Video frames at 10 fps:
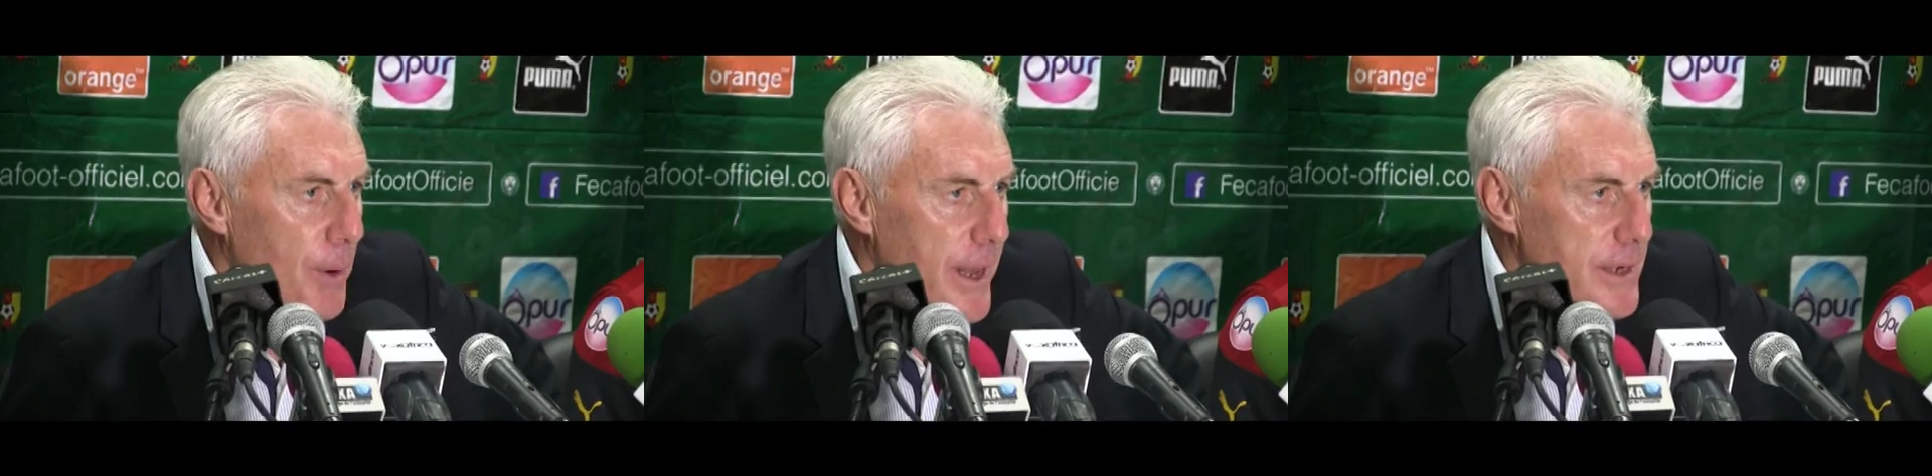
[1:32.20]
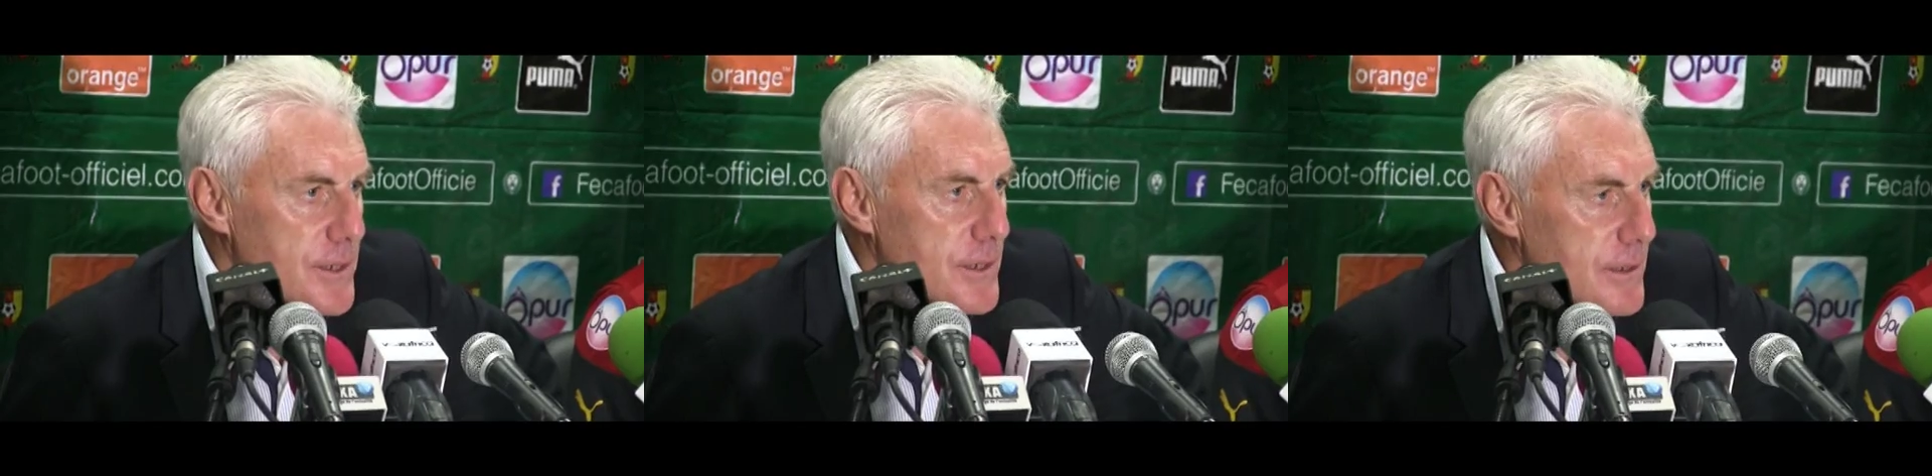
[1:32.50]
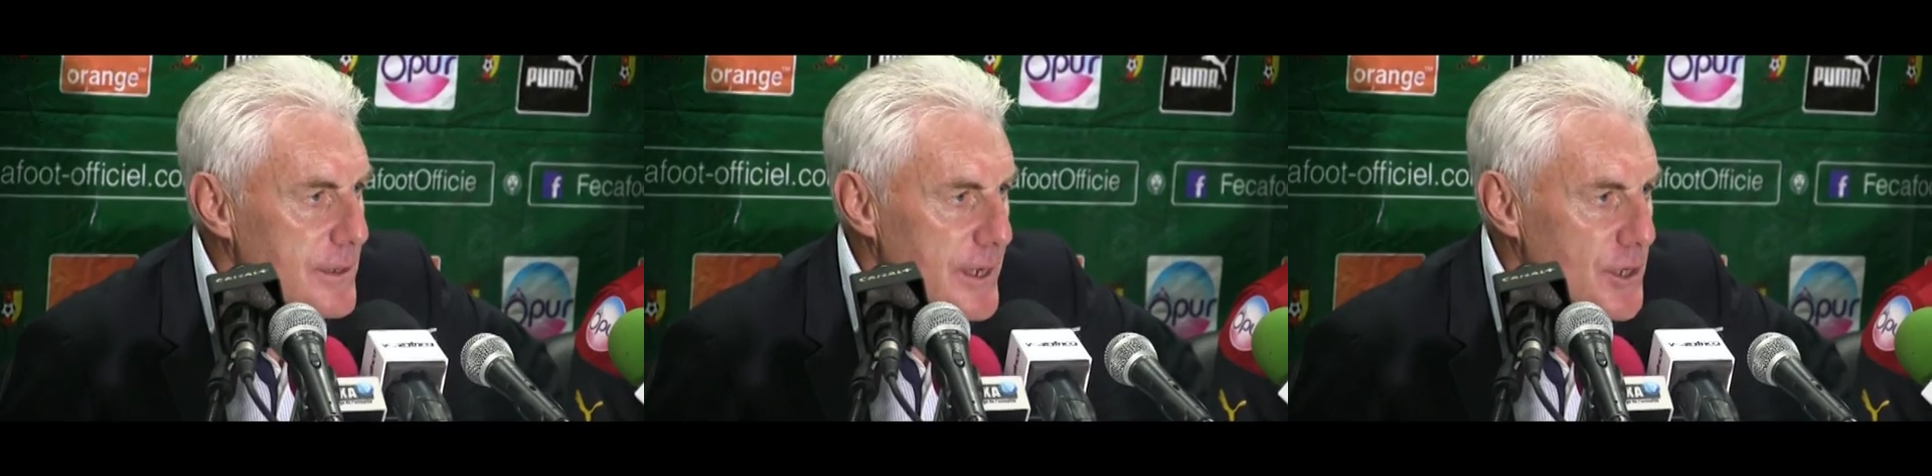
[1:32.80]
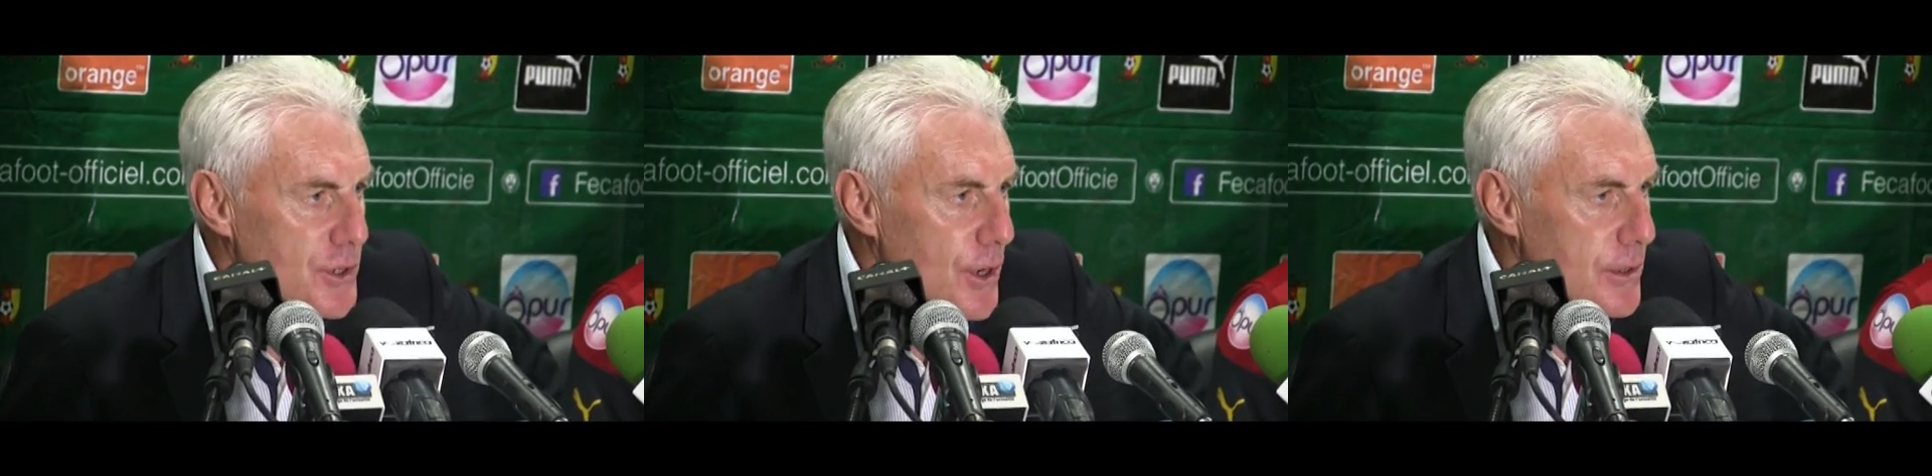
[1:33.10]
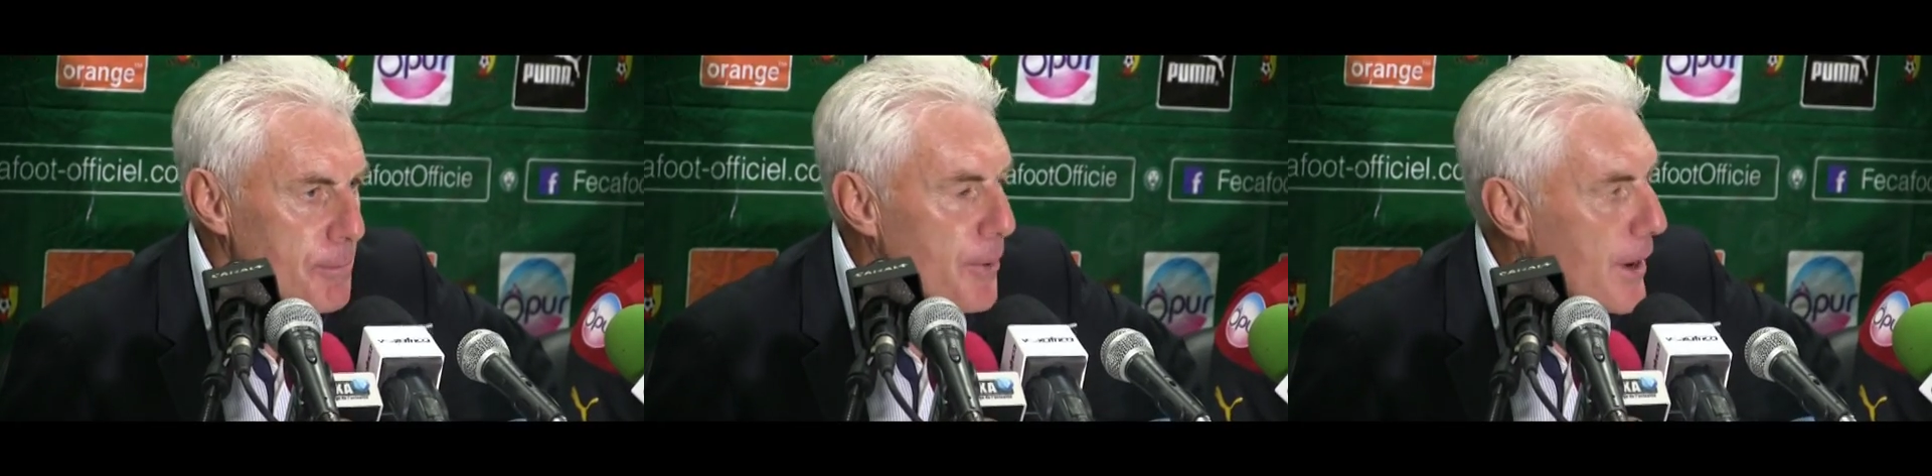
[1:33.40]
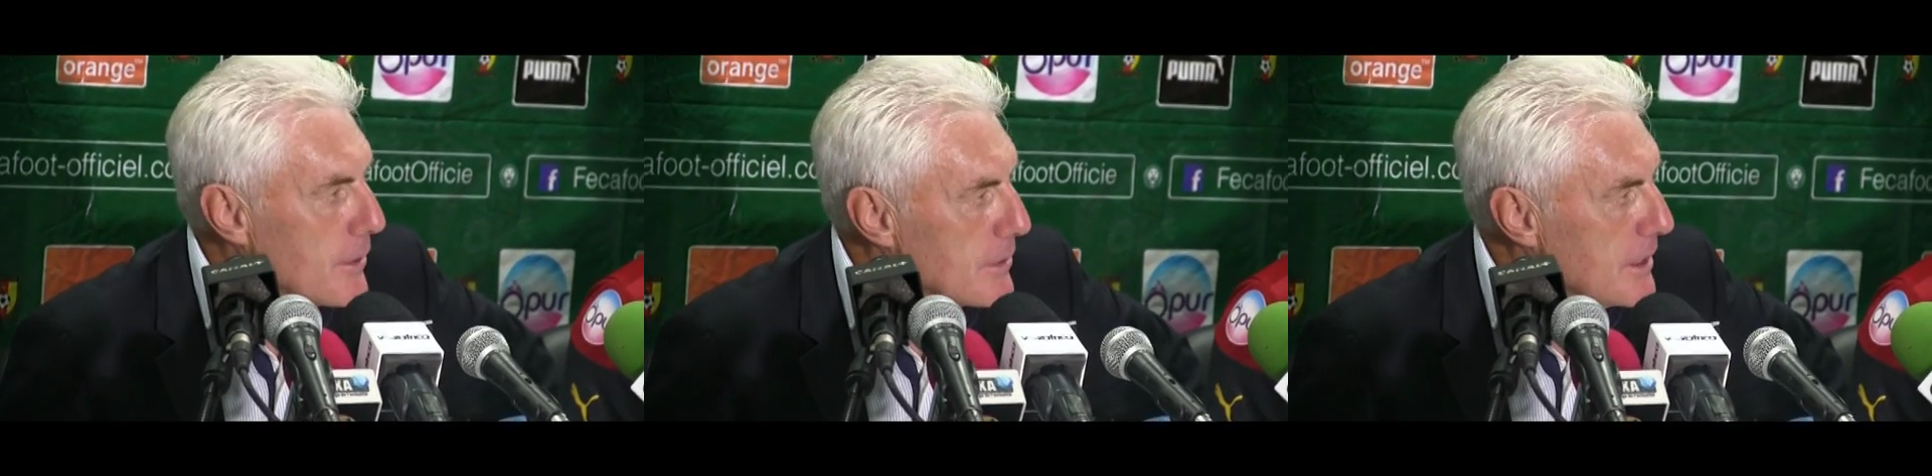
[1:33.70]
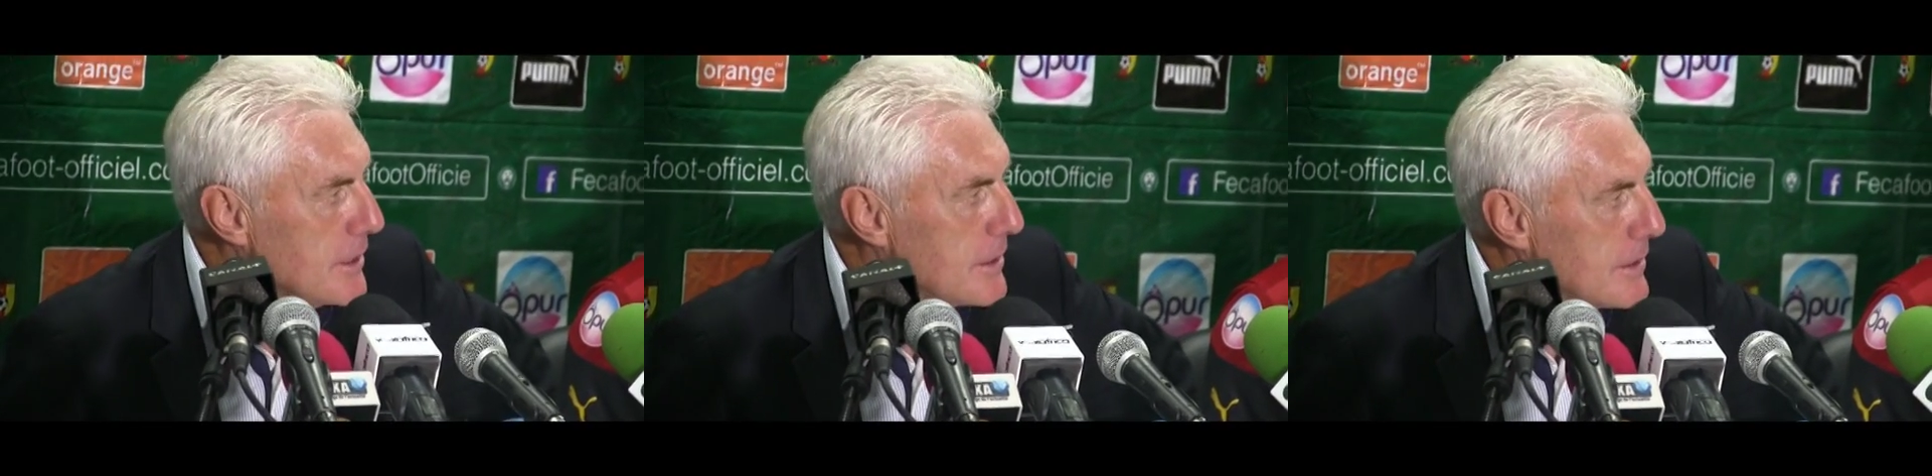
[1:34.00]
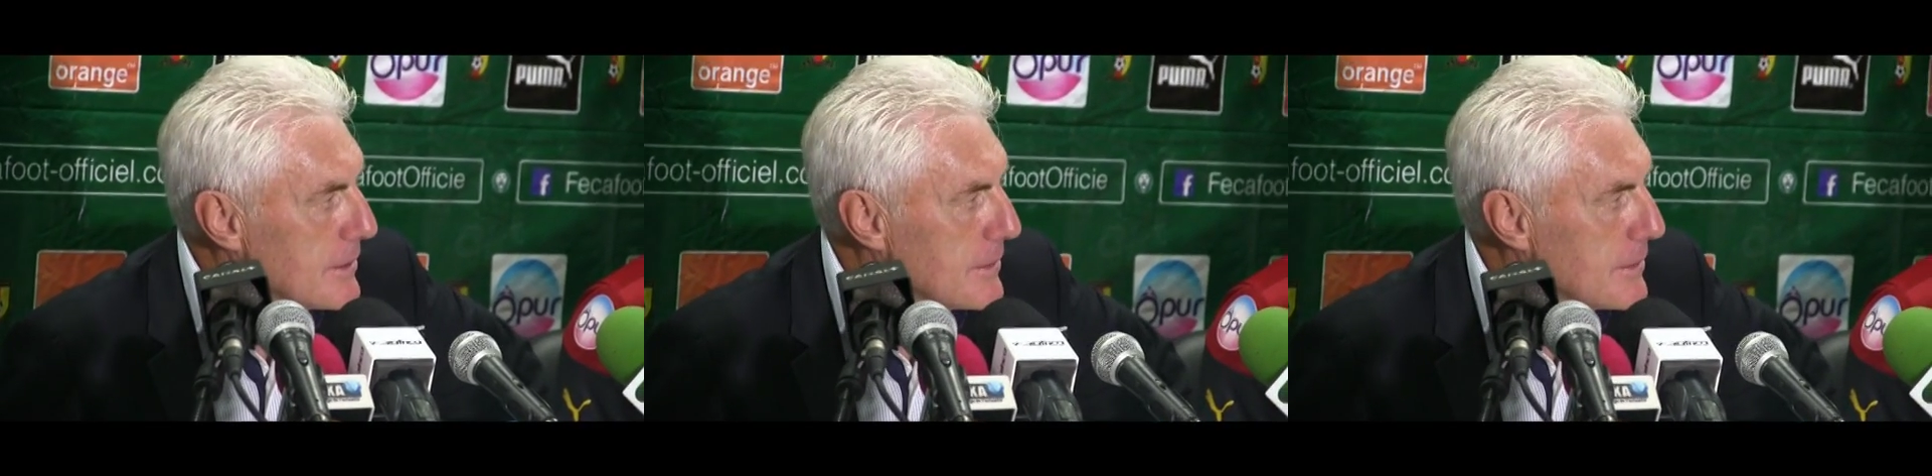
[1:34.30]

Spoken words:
players, there's a certain proudness